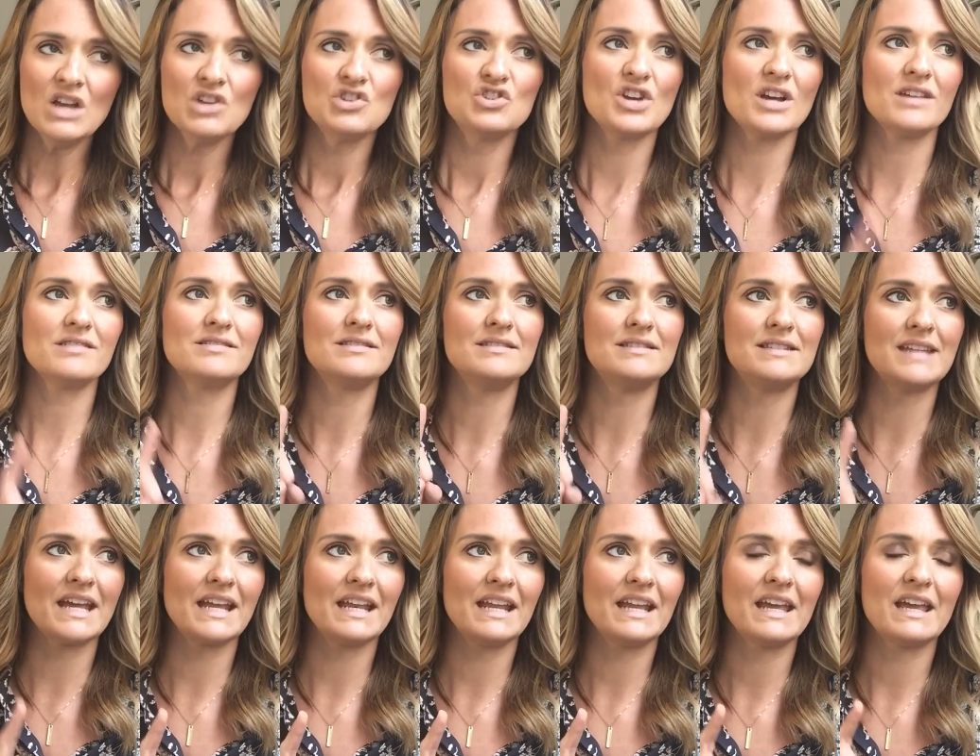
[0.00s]
just
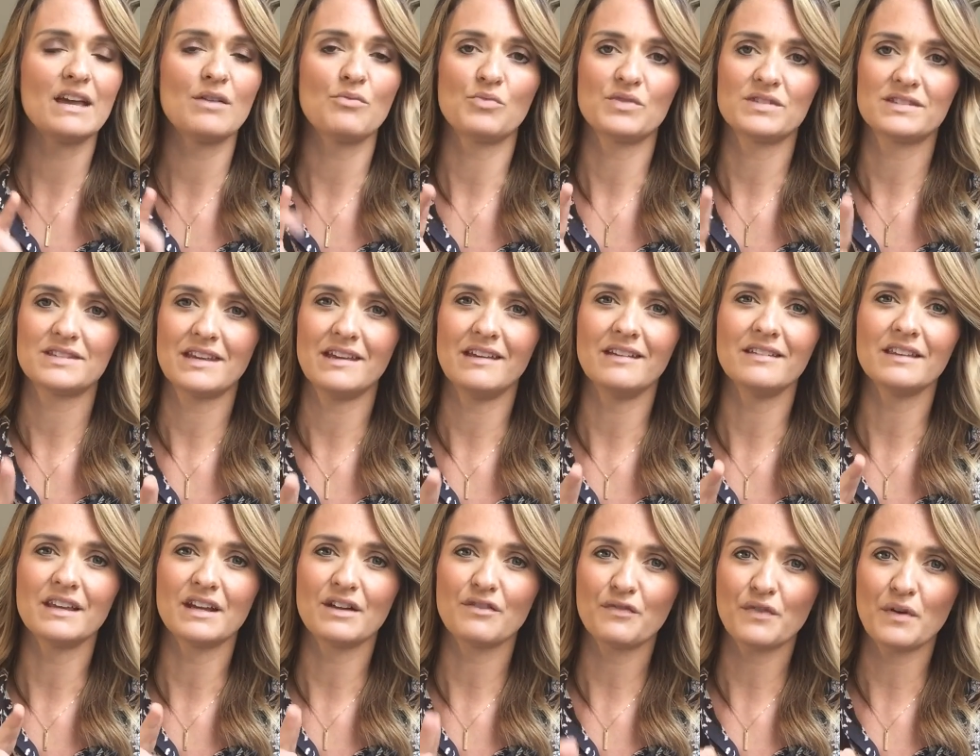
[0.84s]
dating him was
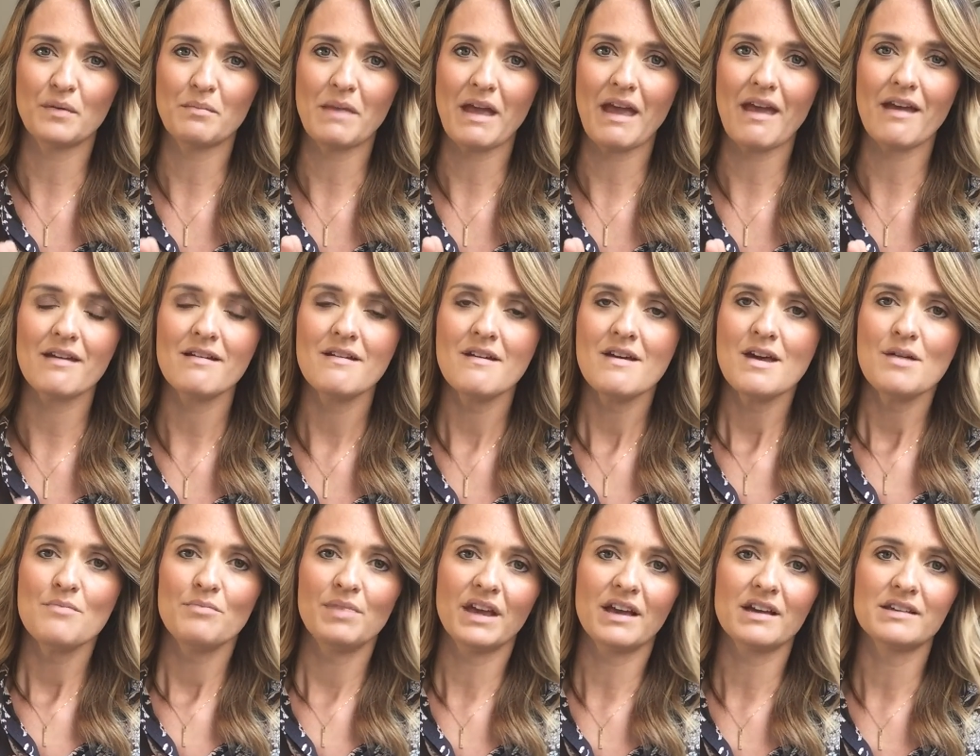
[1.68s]
healing for me
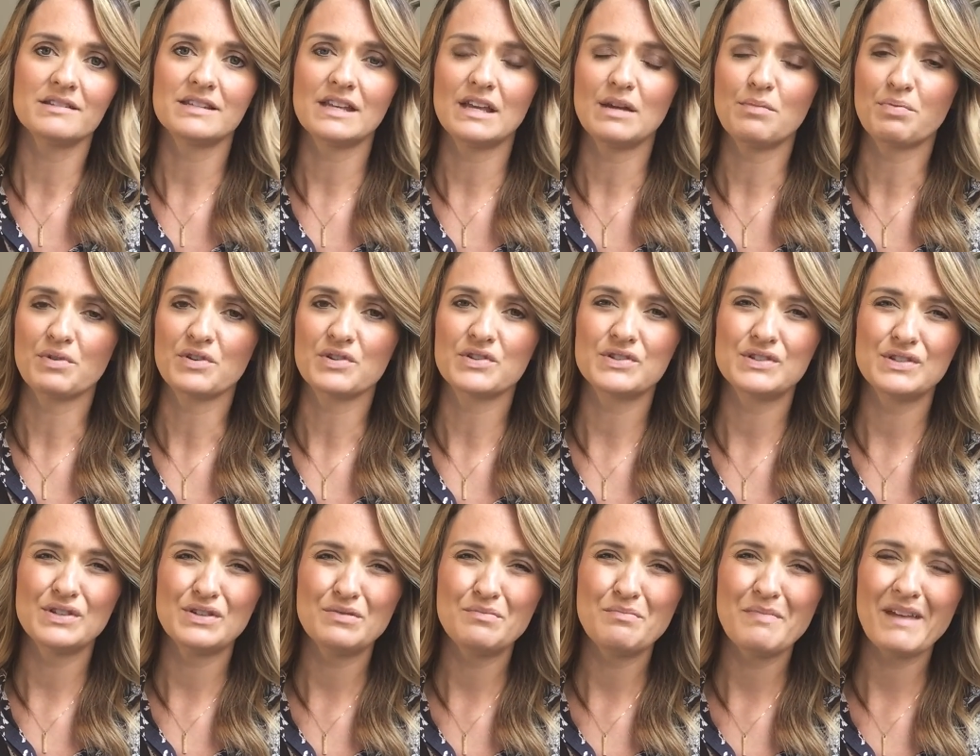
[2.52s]
because he
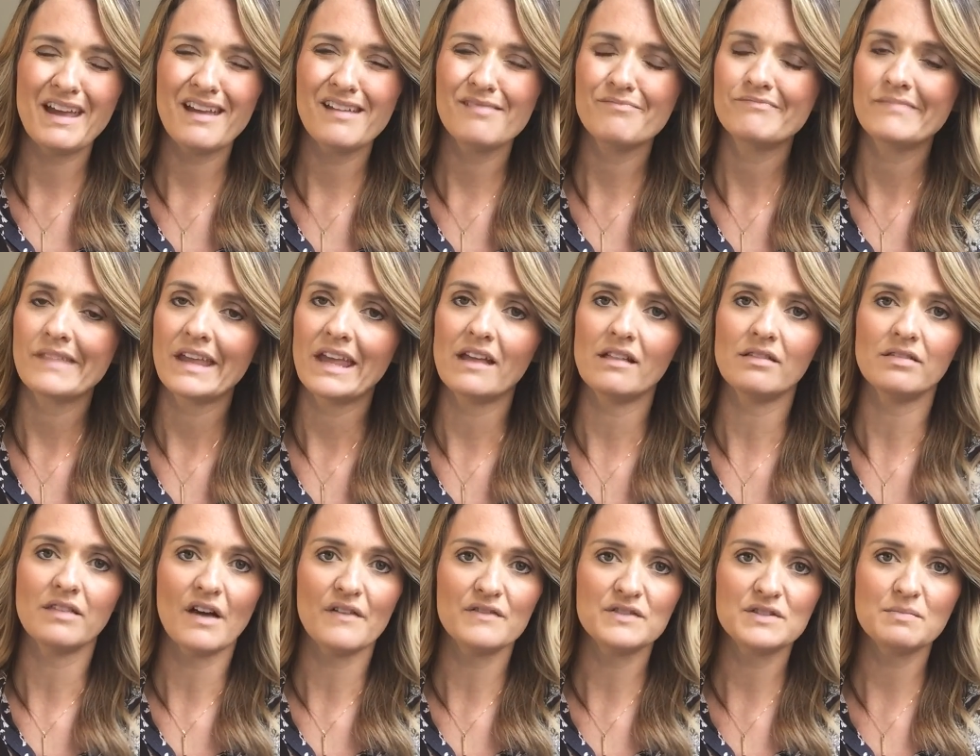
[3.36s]
pursued me, he
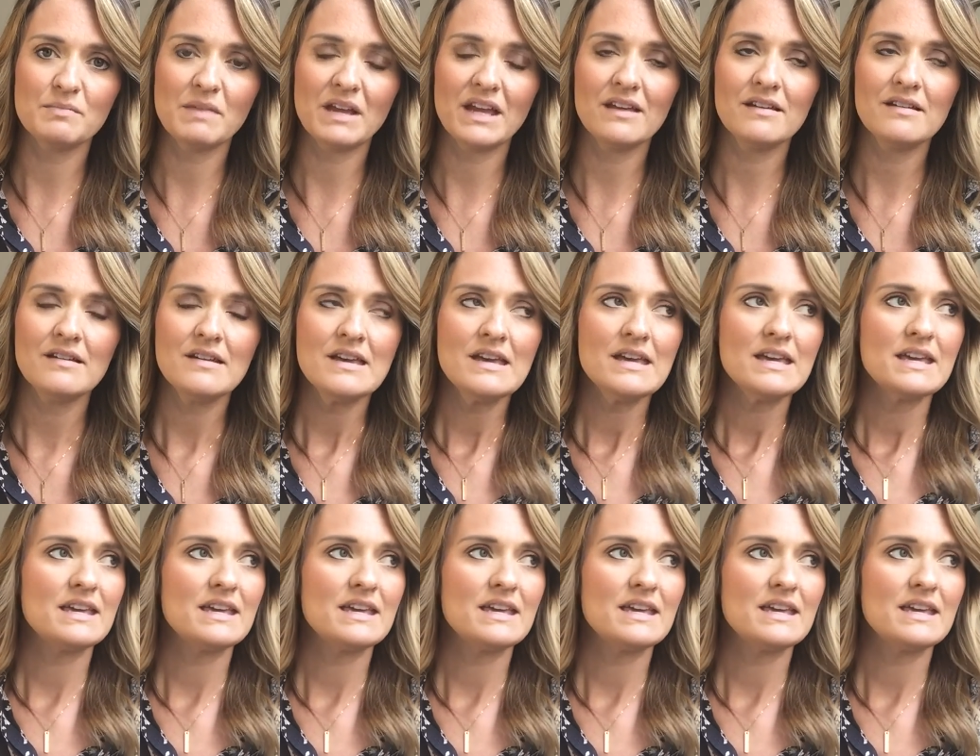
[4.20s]
loved me,